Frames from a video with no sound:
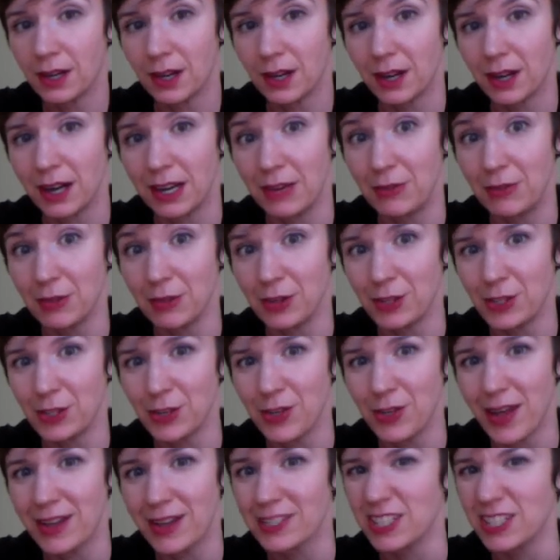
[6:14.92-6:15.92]
and if you can do
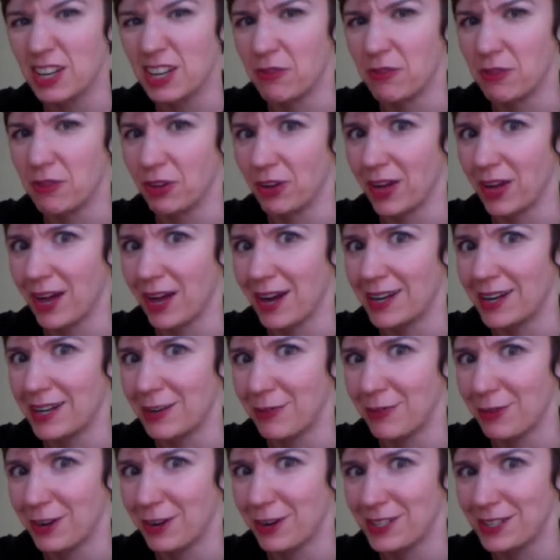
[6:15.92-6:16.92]
that, it's going to feel kind of
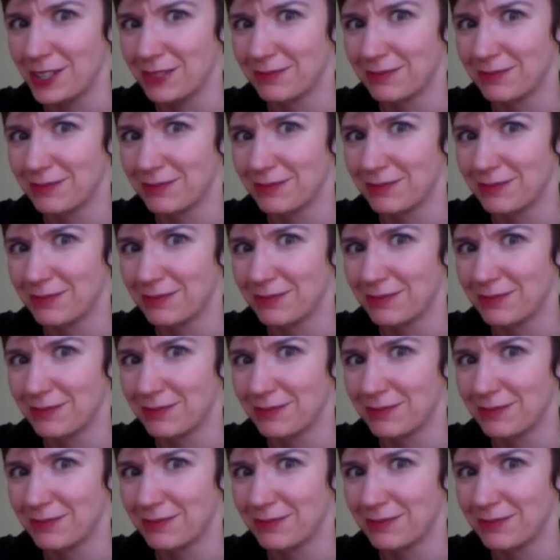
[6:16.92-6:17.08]
different.